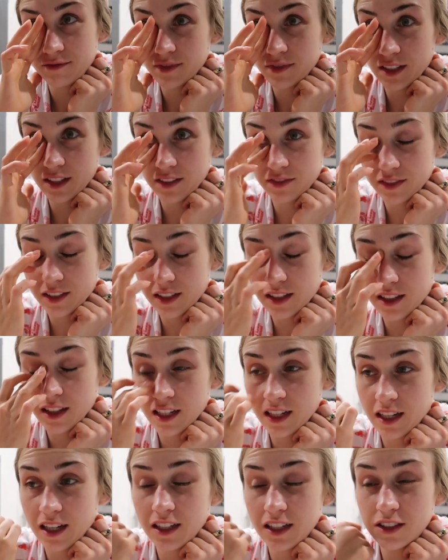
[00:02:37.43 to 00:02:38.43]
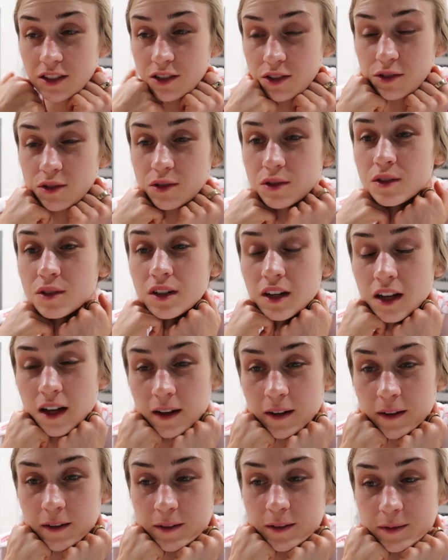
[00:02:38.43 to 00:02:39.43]
lifting like I do
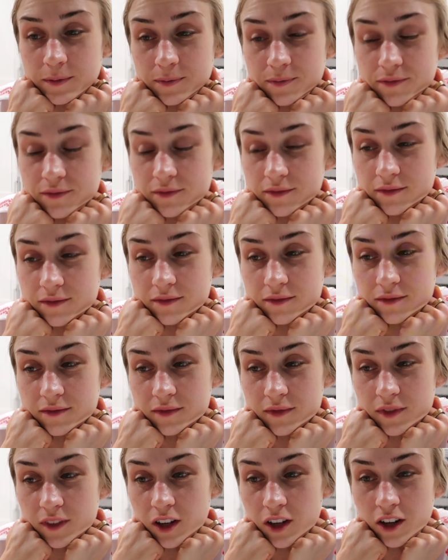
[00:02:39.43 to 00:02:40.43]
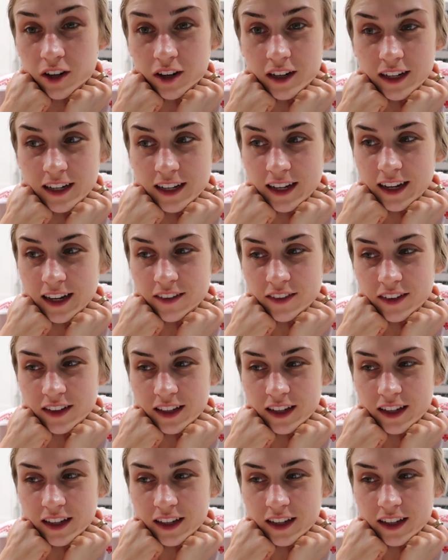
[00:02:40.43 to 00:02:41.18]
already having